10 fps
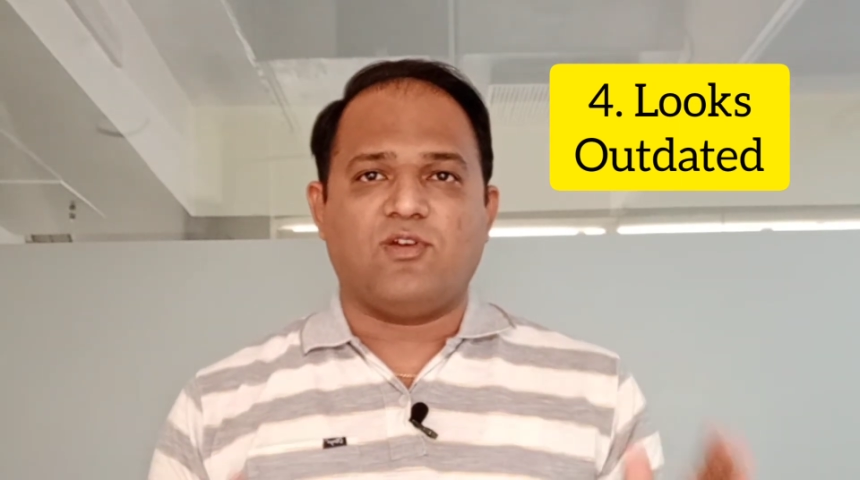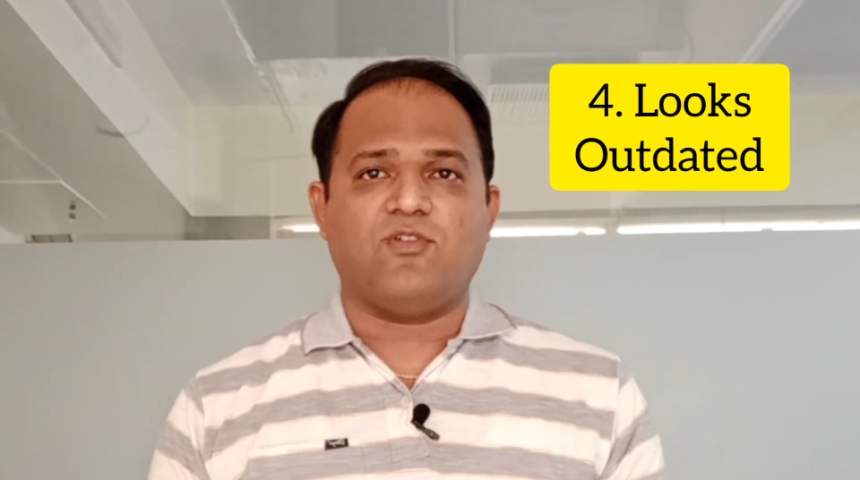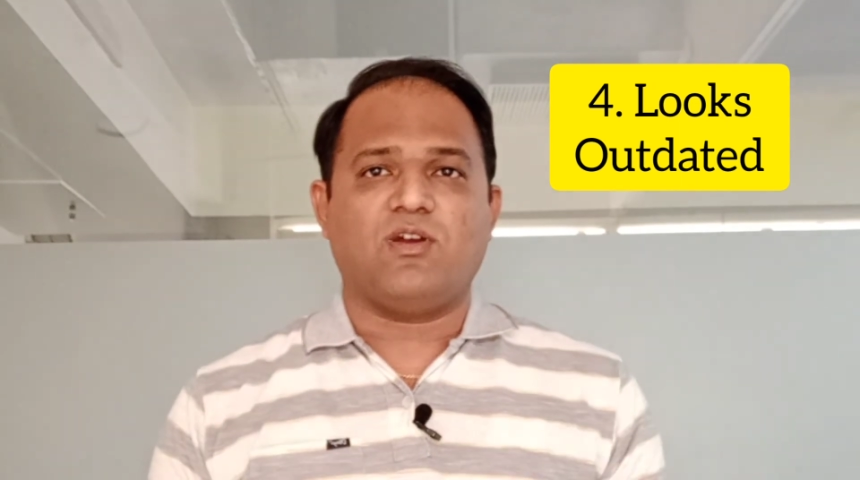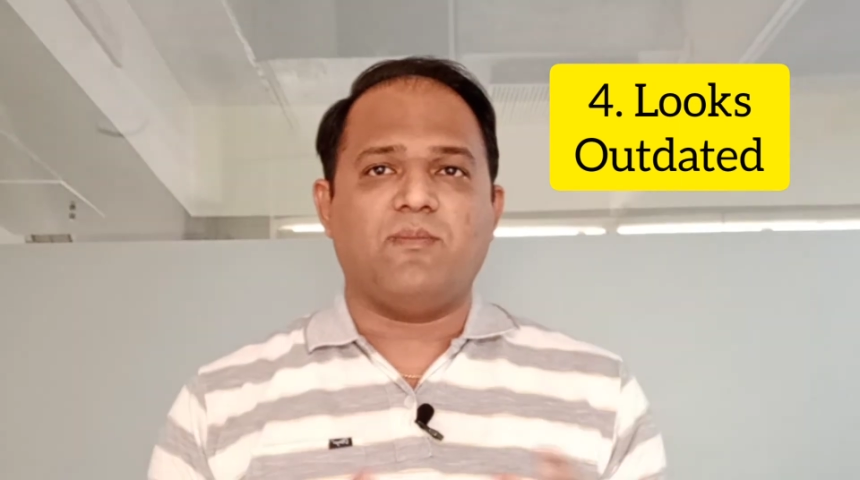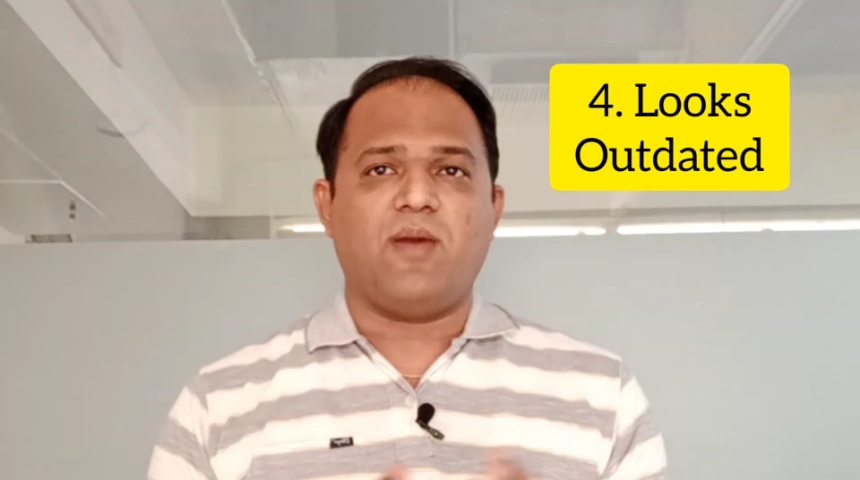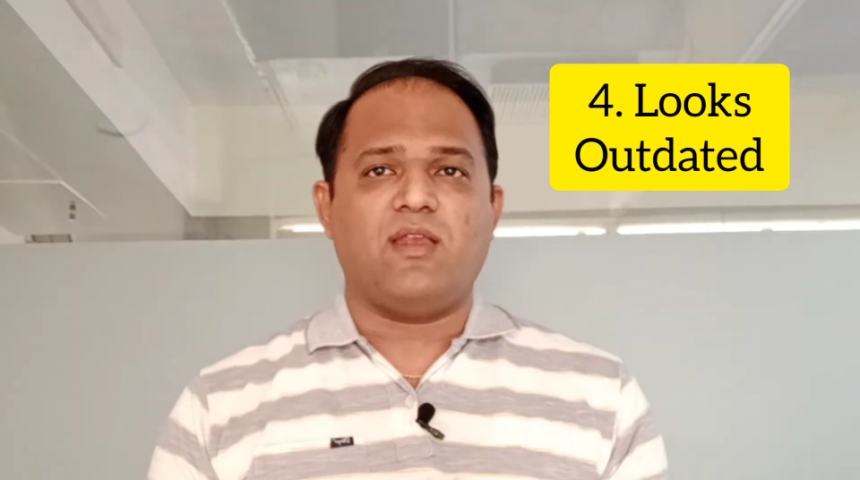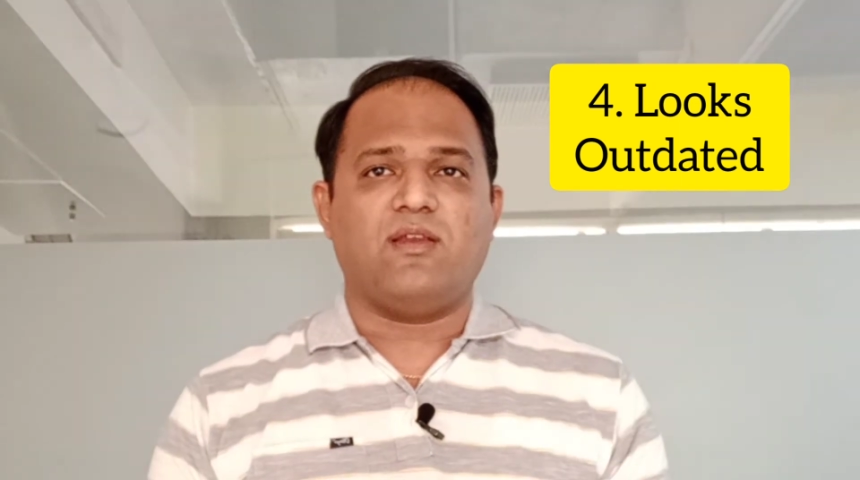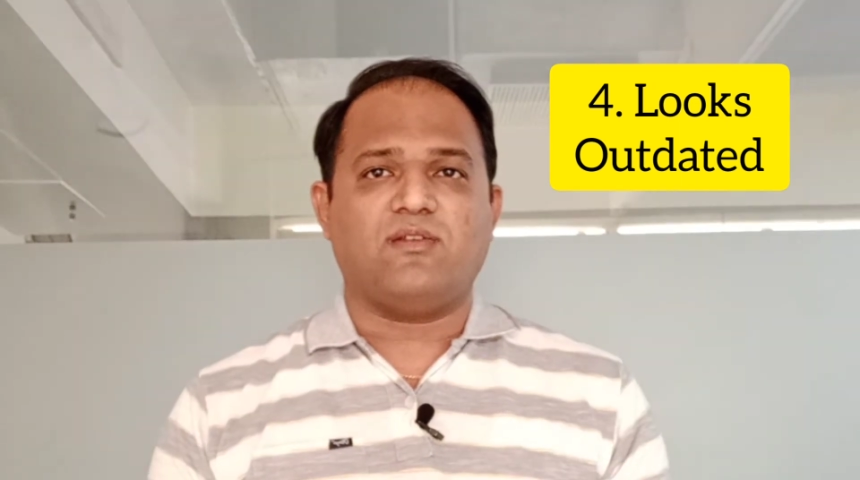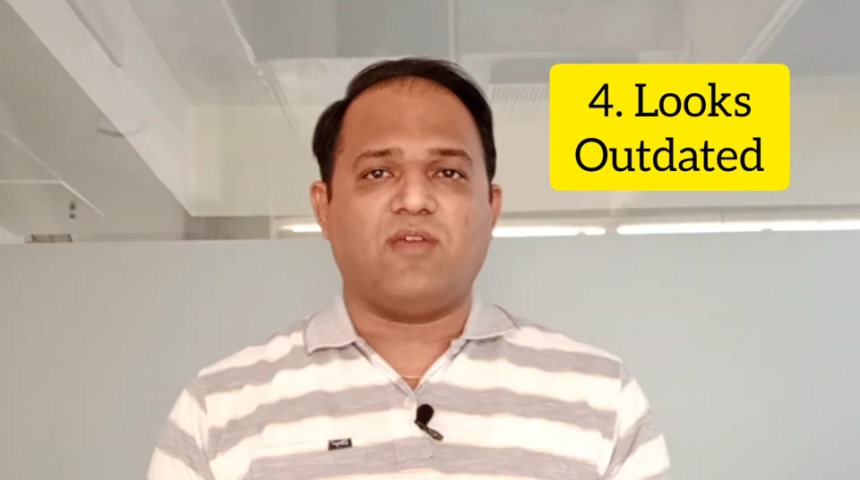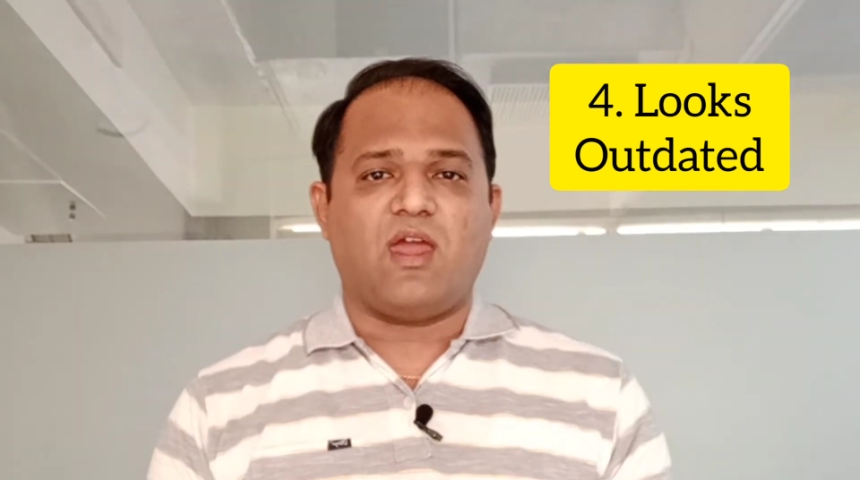of your
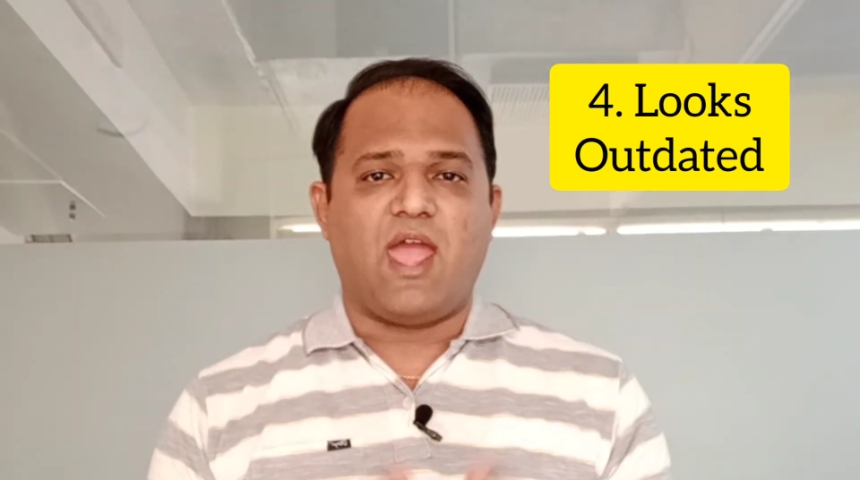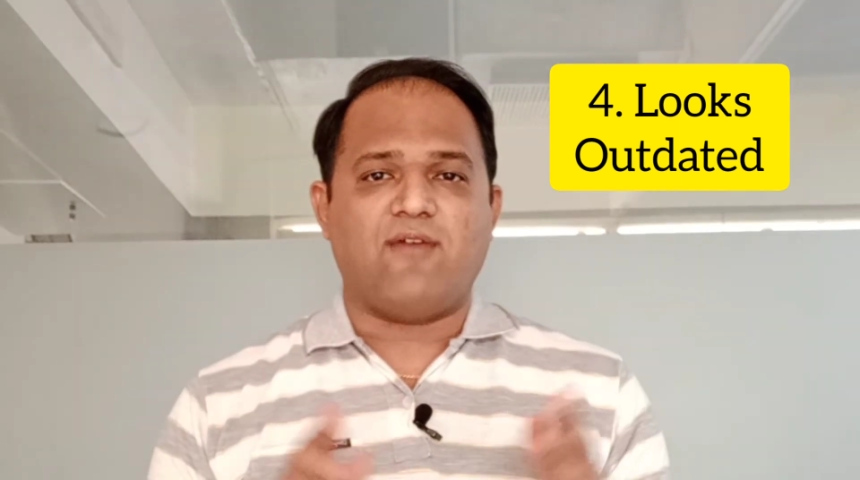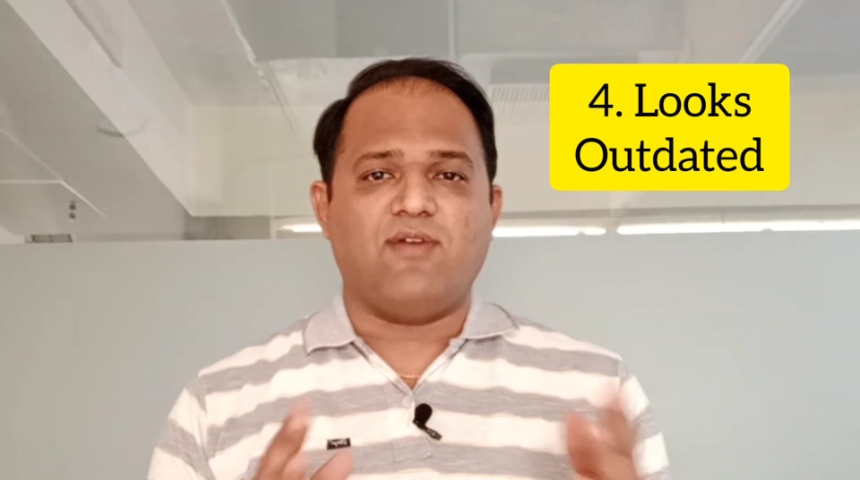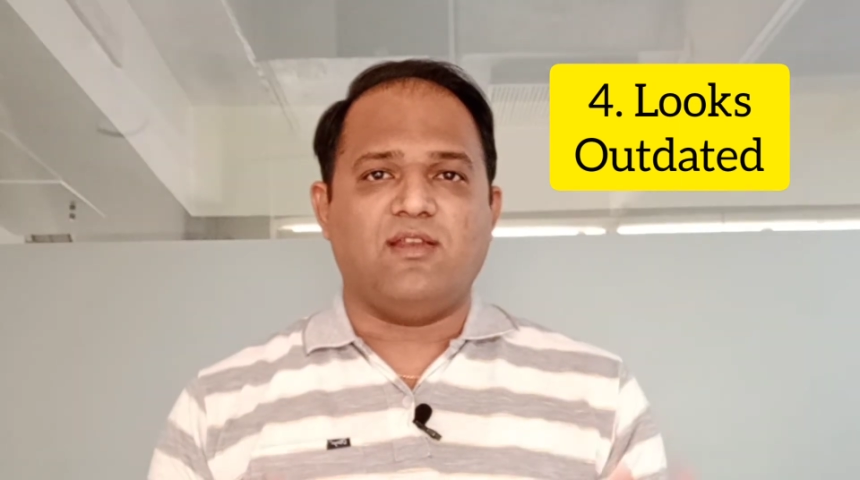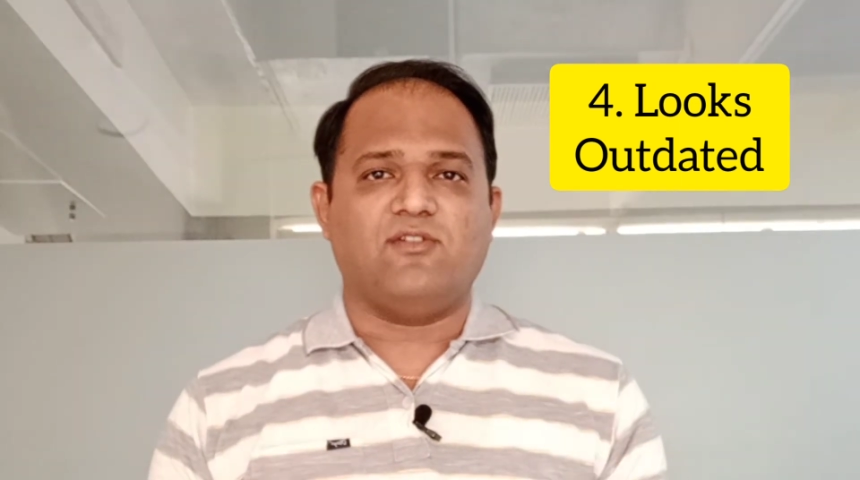competitors have and